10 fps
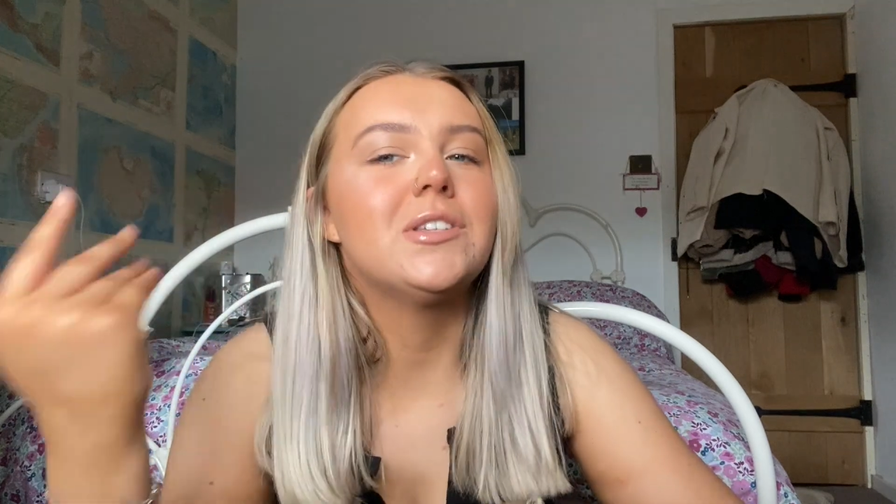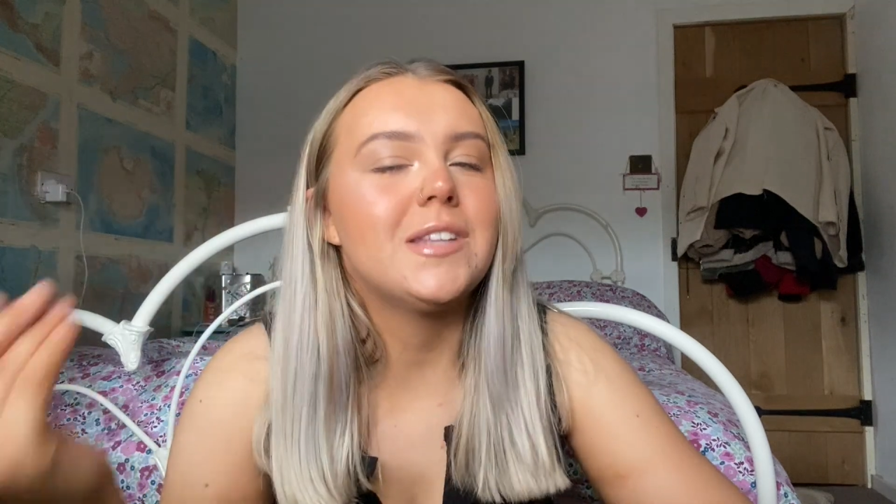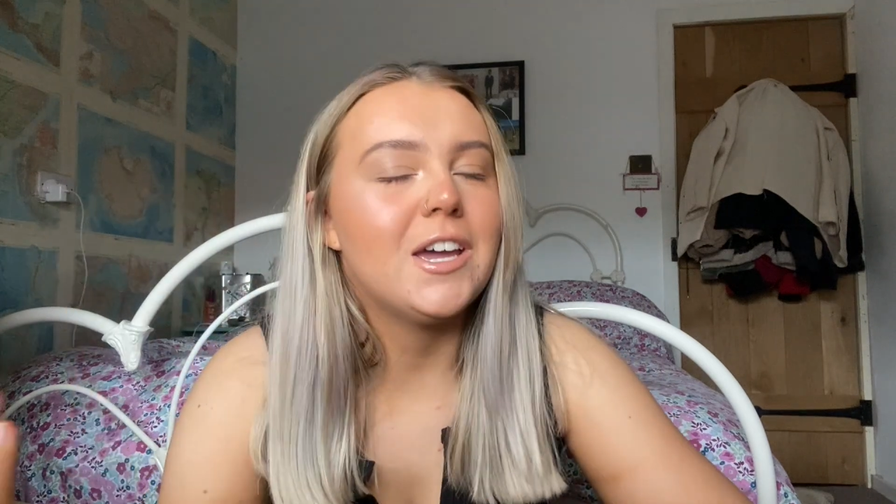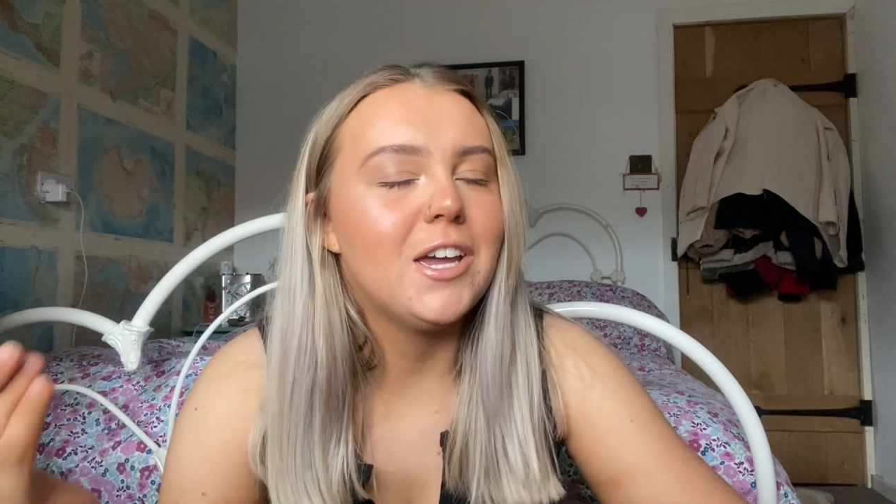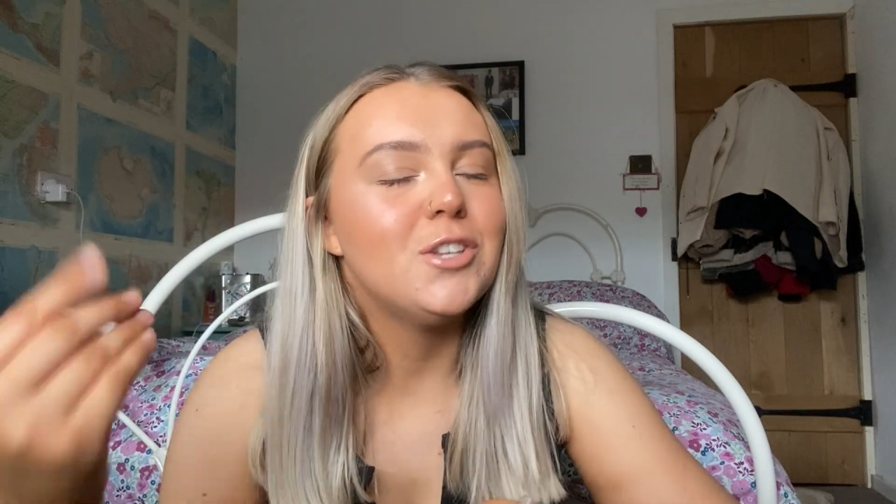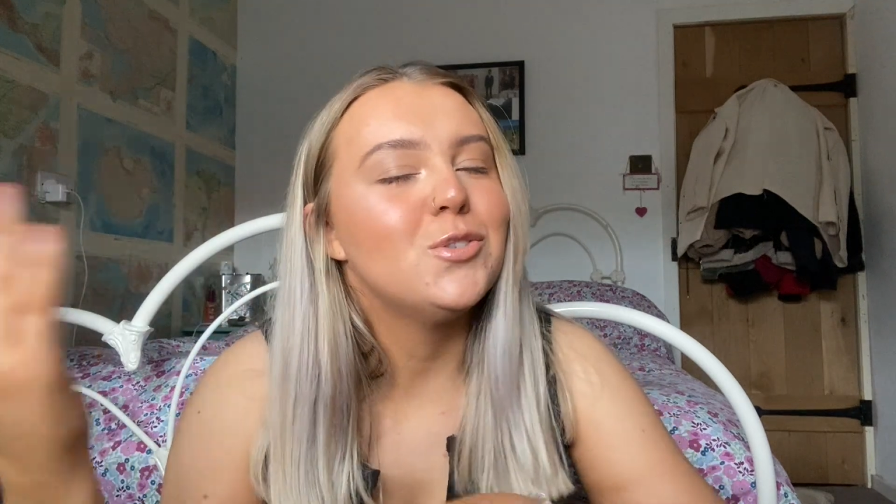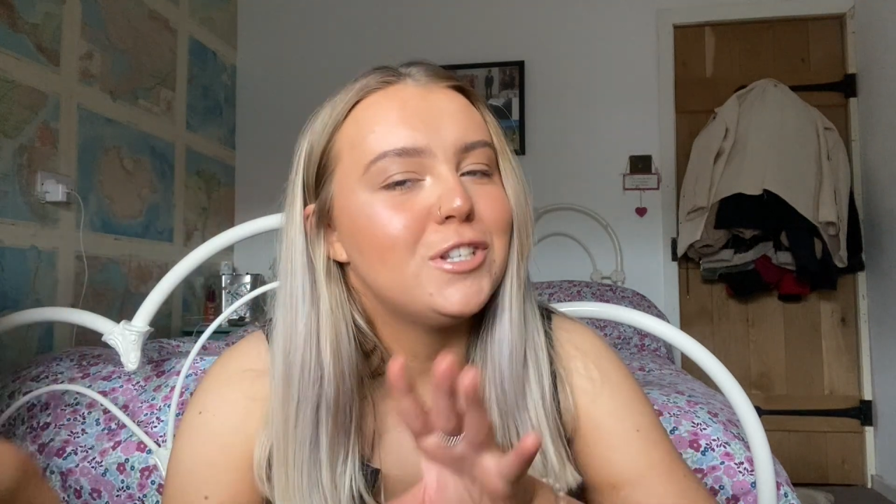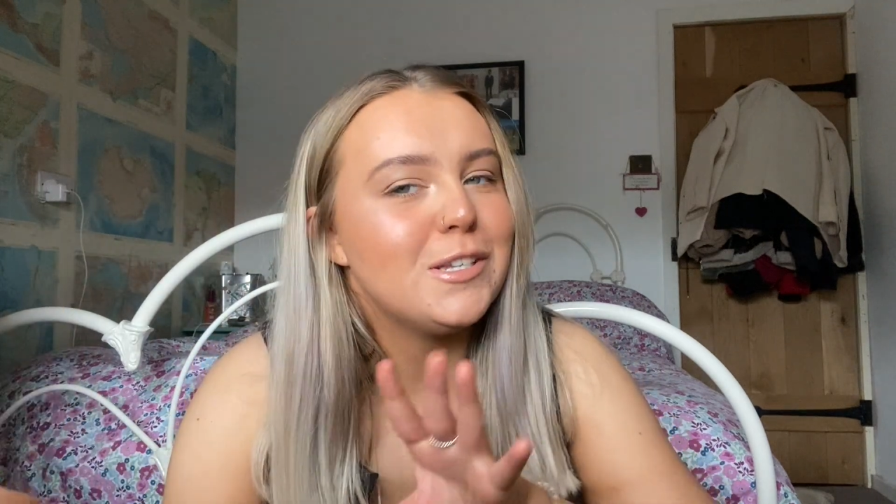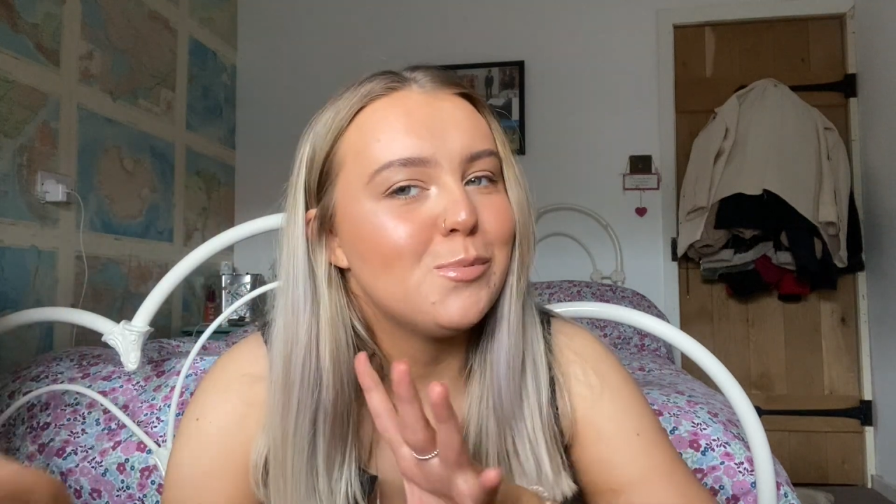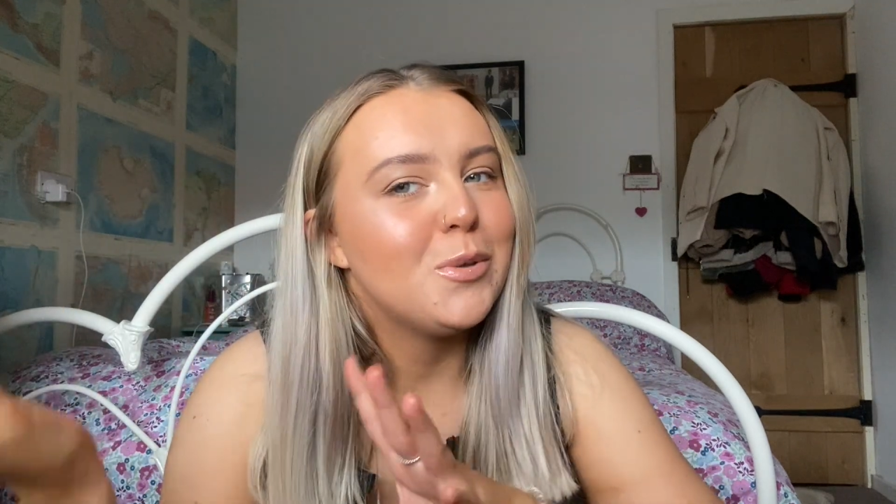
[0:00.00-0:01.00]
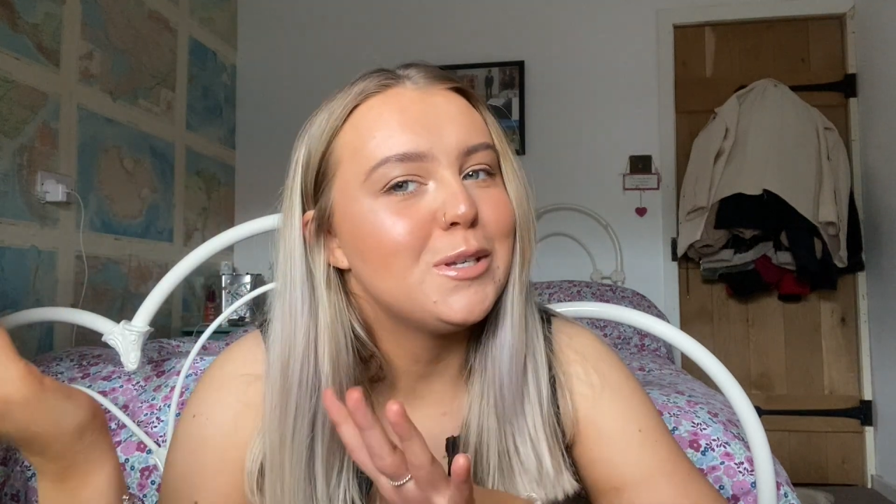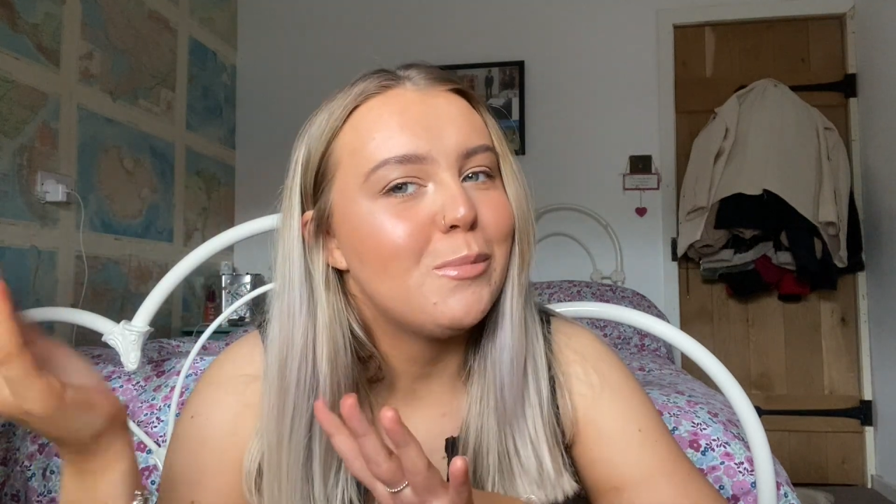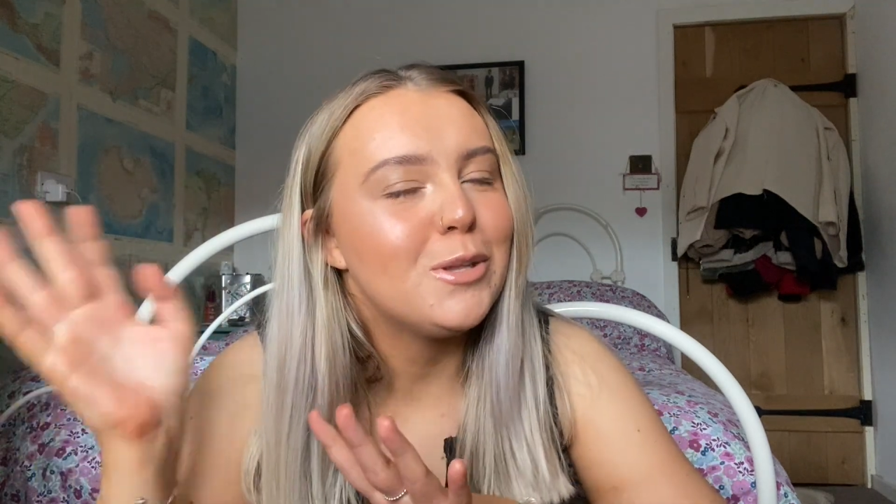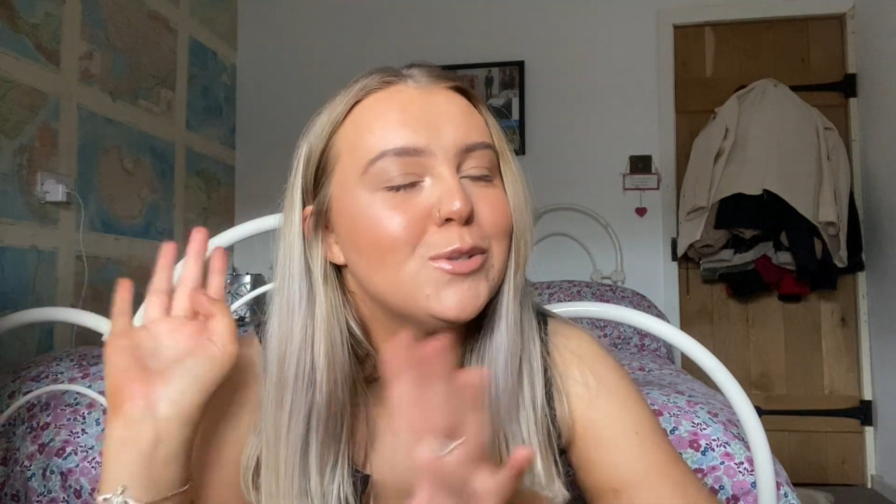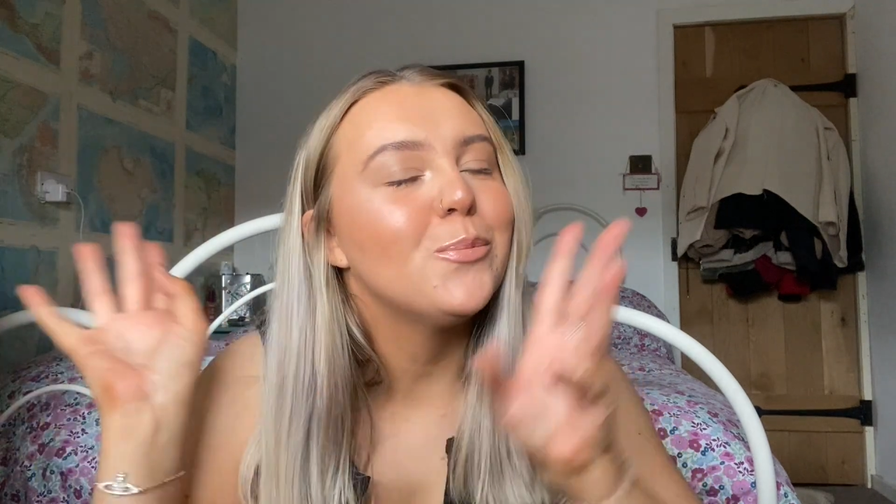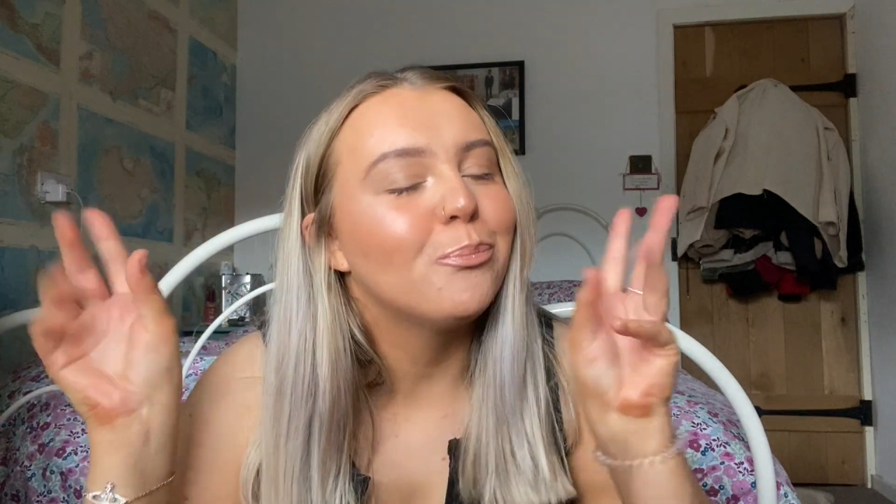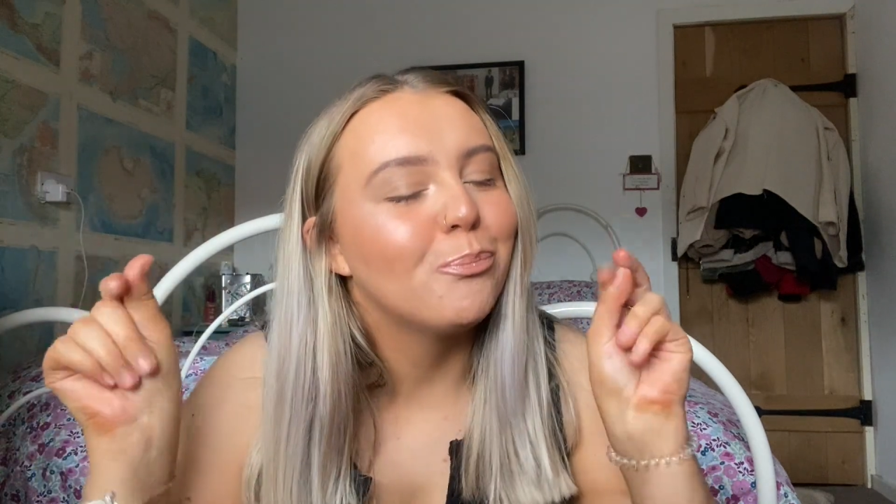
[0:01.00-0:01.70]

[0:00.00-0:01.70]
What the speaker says: it only takes me about 10 minutes, so